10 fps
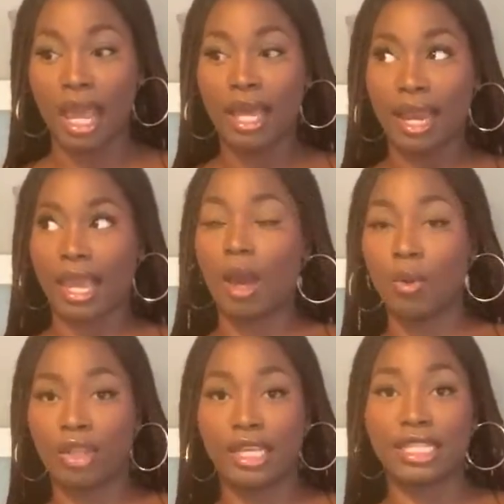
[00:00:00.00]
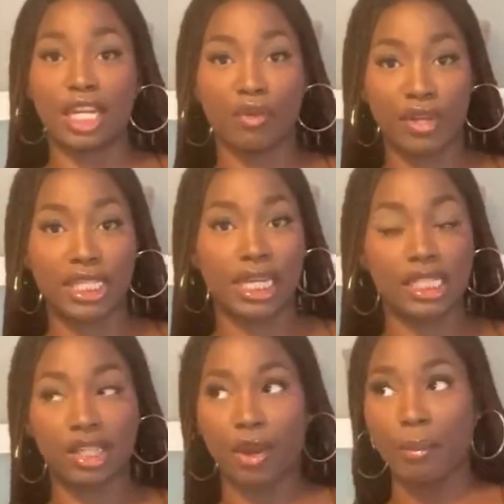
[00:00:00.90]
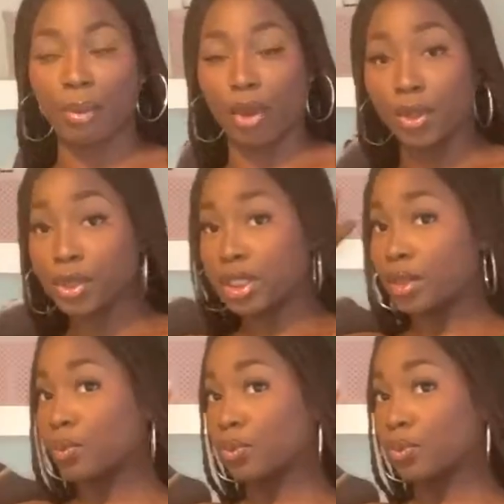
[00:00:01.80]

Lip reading: Like, I wore this in a recent Instagram post